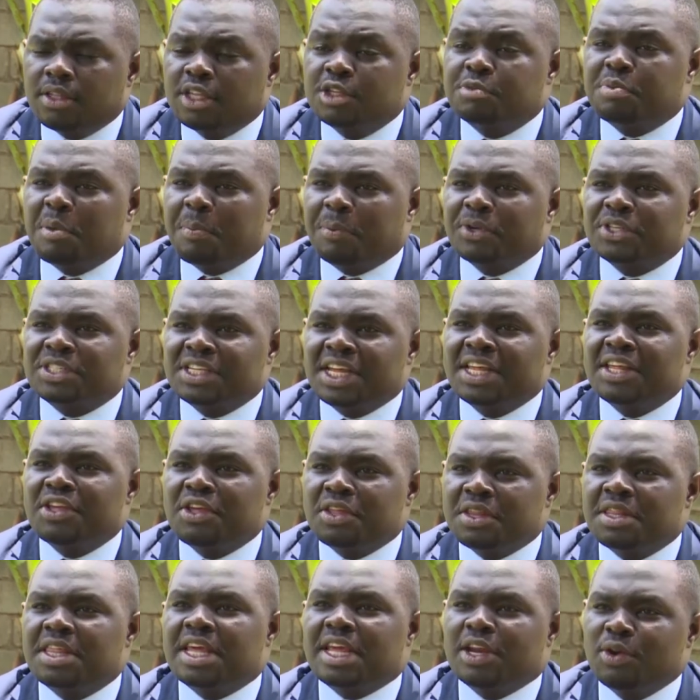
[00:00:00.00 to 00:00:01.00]
these people
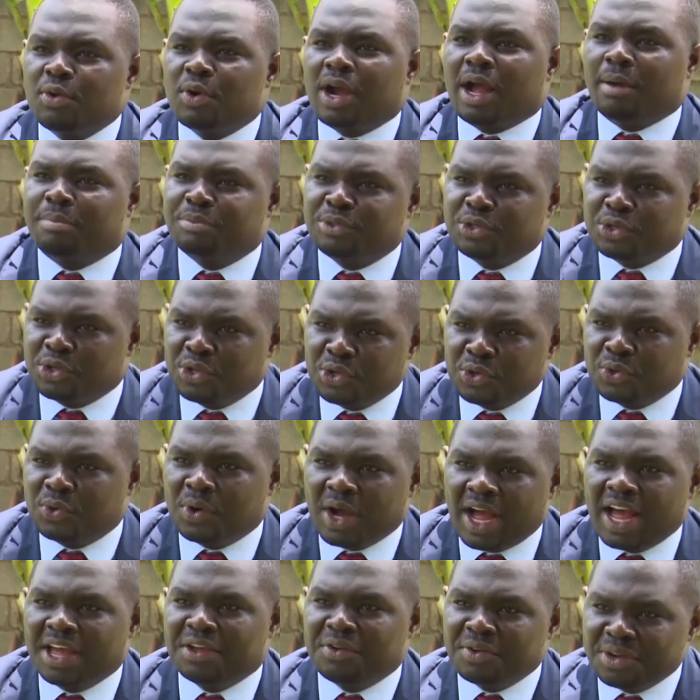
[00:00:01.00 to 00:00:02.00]
say they look up to
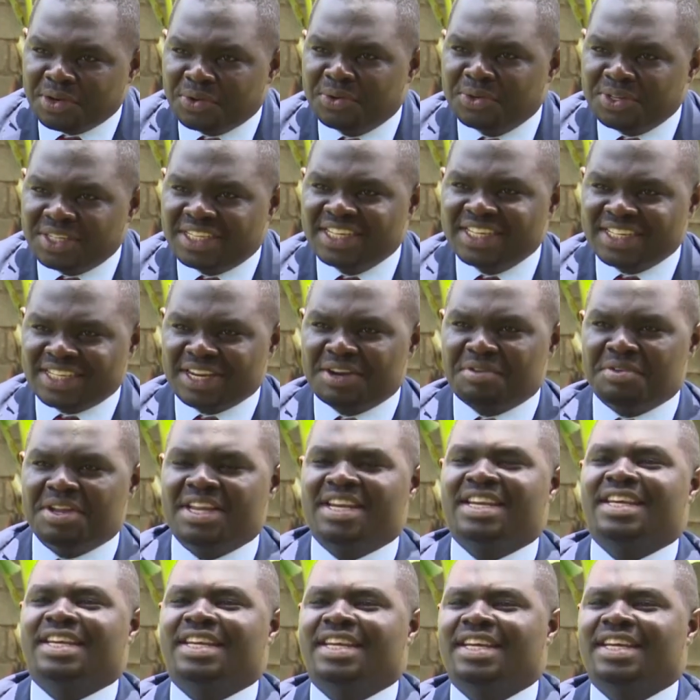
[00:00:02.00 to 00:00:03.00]
you. Are you a good teacher, really?